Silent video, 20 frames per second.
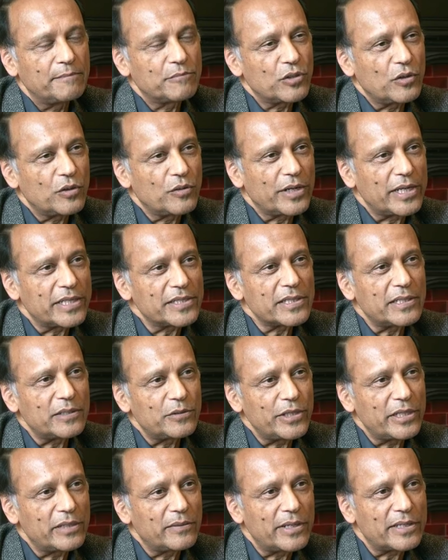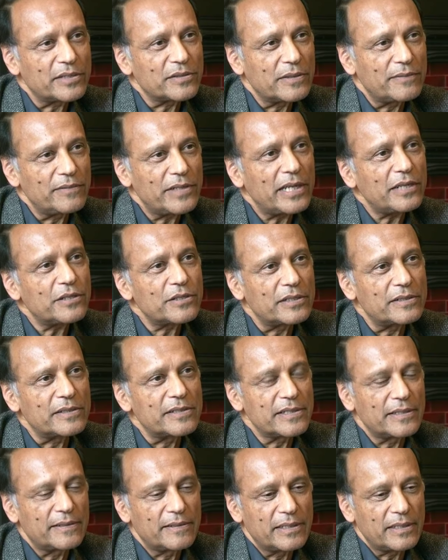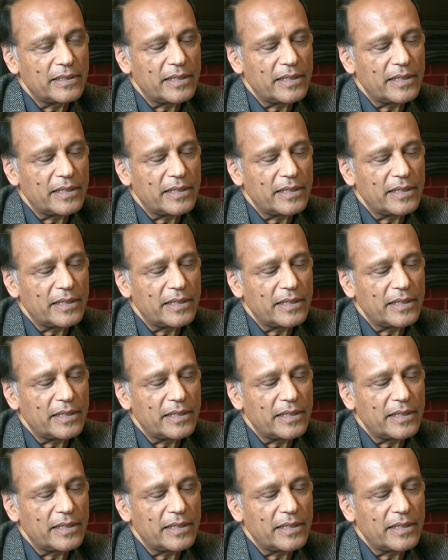progress and regress of nations